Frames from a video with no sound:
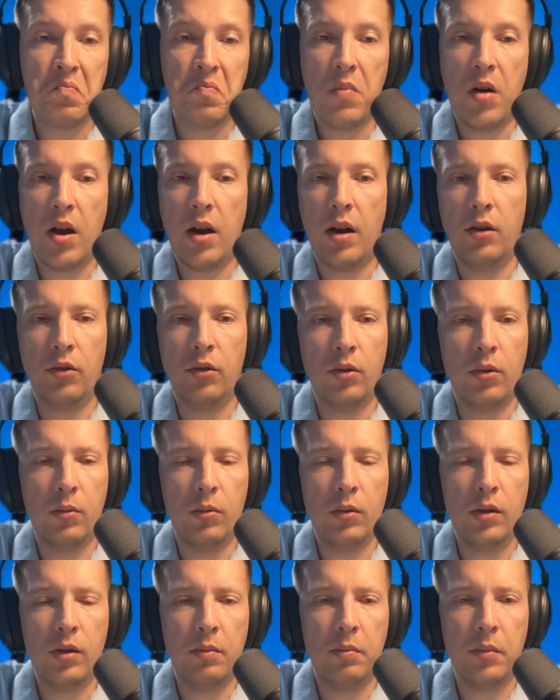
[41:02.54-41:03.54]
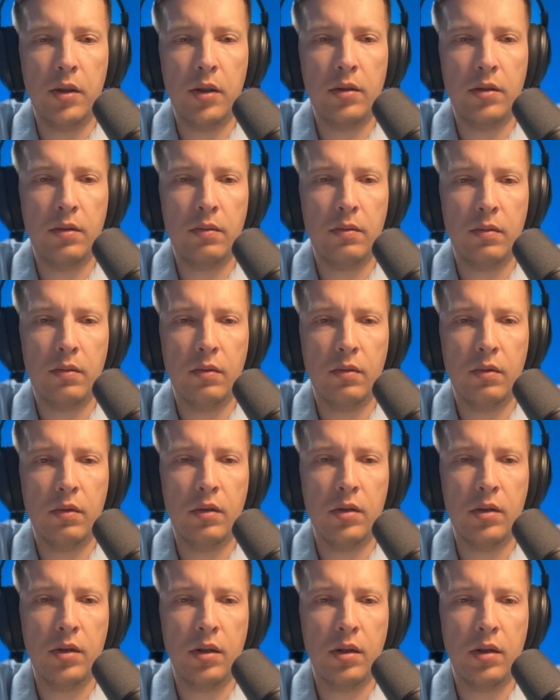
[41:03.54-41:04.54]
I don't know what it means,
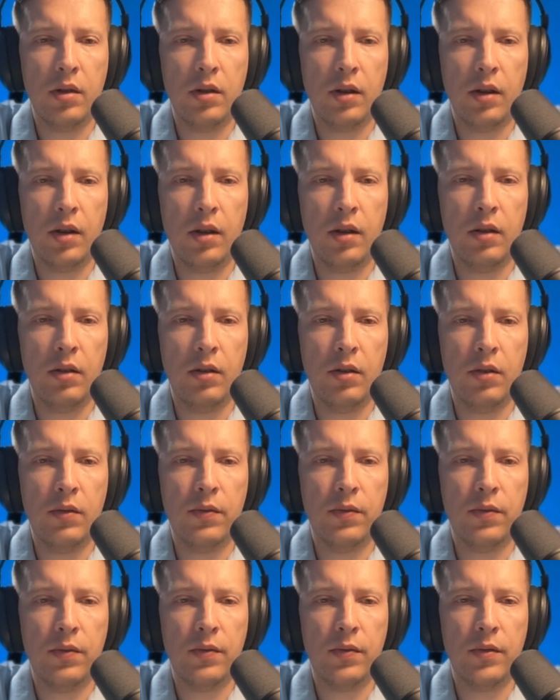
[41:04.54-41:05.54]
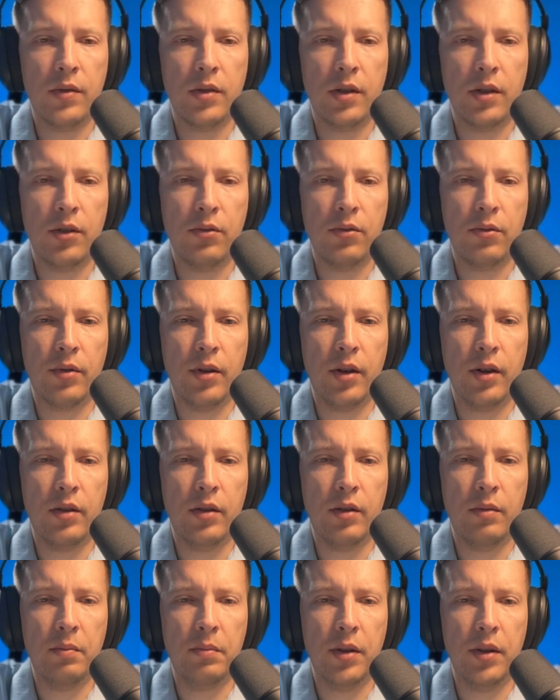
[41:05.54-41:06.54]
honestly. Handling of
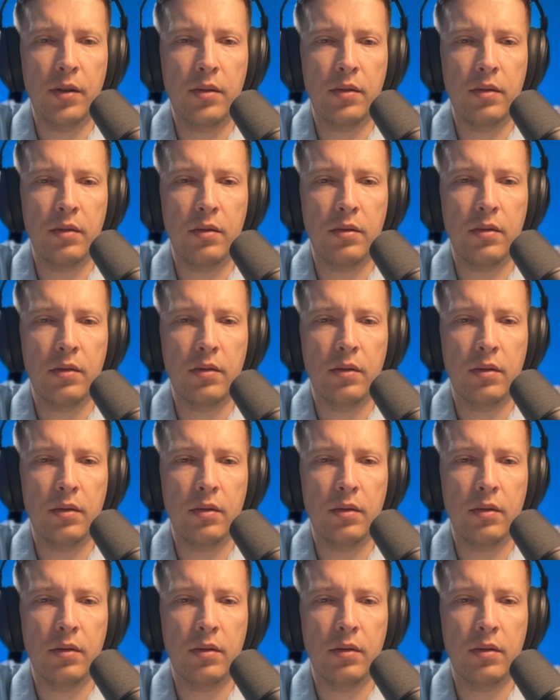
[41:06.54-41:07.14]
saturated pixels.